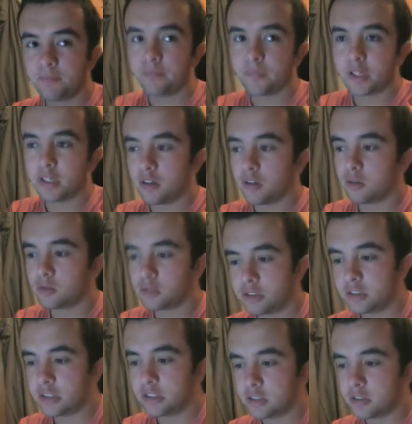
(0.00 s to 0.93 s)
My whole
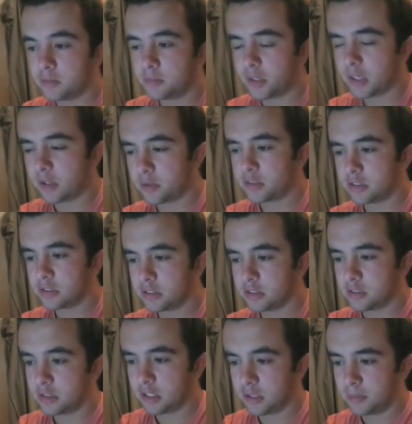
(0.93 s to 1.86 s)
system now is
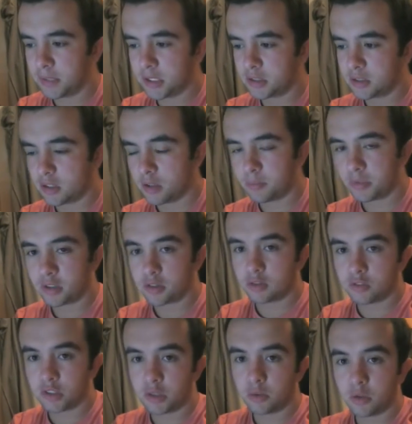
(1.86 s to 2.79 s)
seriously messed up
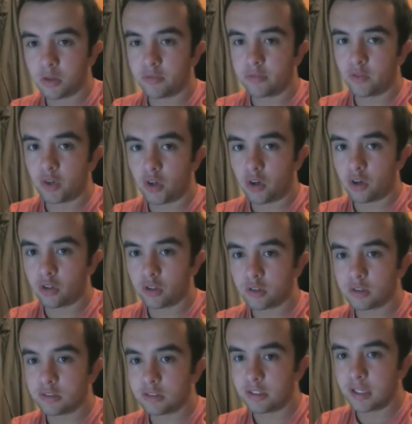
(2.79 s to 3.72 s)
because I really want to vlog
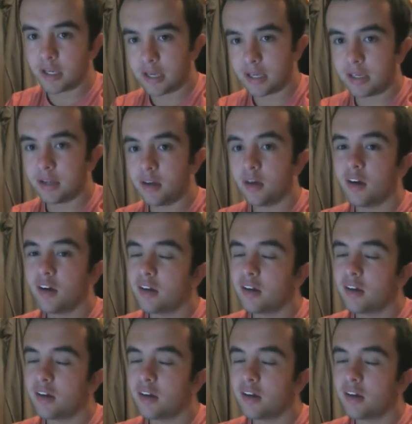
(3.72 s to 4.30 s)
today,